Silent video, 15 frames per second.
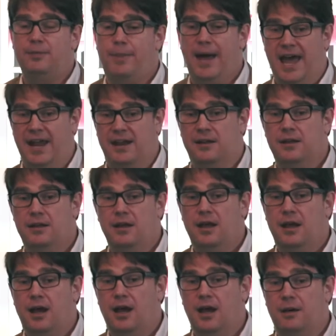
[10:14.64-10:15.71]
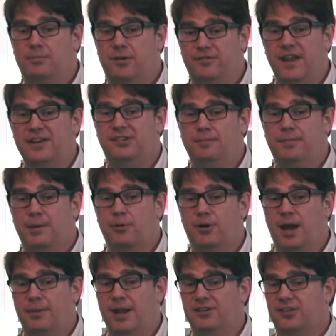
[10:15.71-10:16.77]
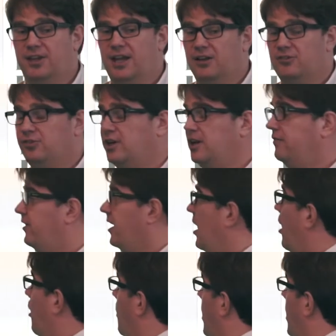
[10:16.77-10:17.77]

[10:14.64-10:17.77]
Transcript: ban, preventing people coming into the country if they are